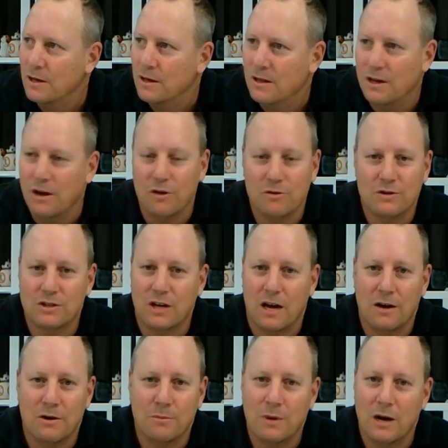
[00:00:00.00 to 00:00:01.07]
The old
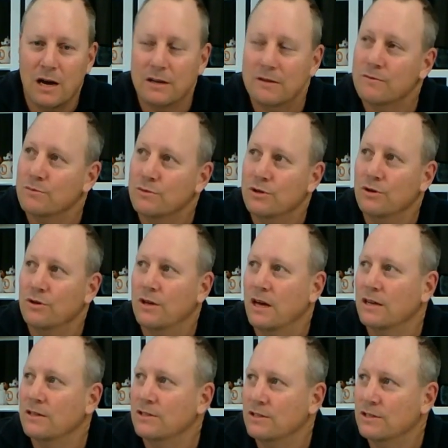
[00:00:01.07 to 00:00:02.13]
sail barge from
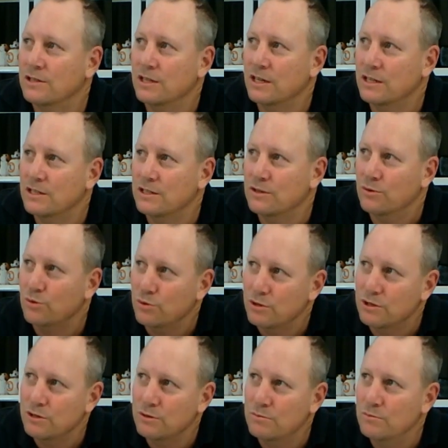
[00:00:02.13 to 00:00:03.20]
2006 is
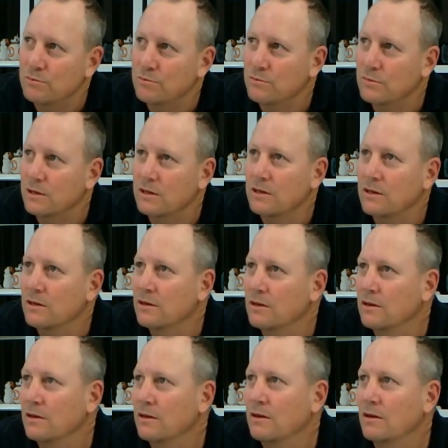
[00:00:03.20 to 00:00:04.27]
awesome.
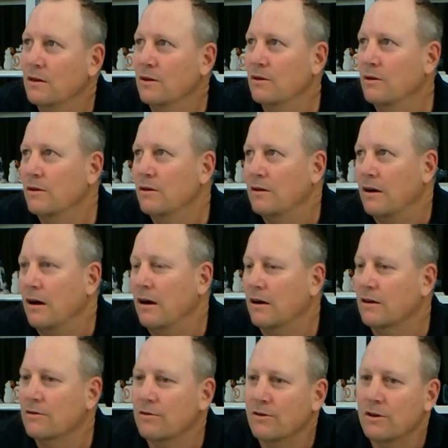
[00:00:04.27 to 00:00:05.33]
Oh,
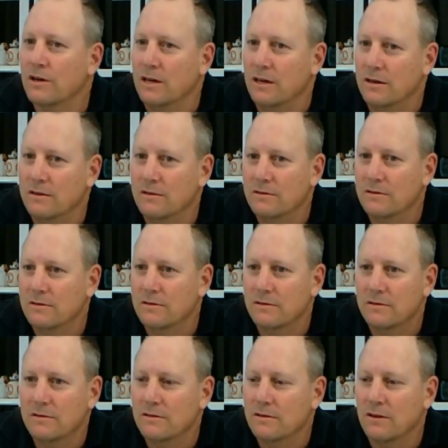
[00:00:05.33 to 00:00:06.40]
crikey.
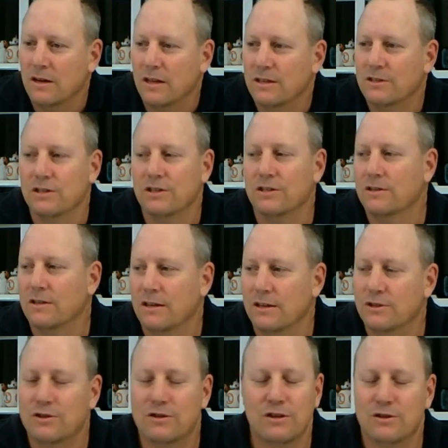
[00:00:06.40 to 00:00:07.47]
It's just,
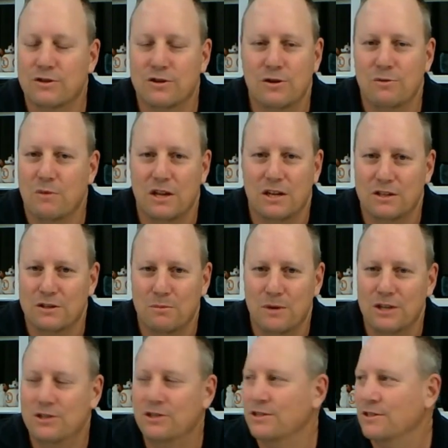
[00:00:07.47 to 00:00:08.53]
there's too many to
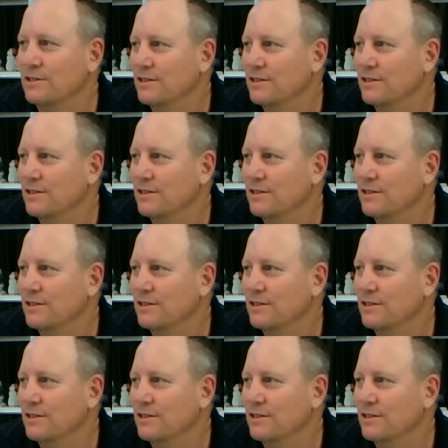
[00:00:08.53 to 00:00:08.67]
mention.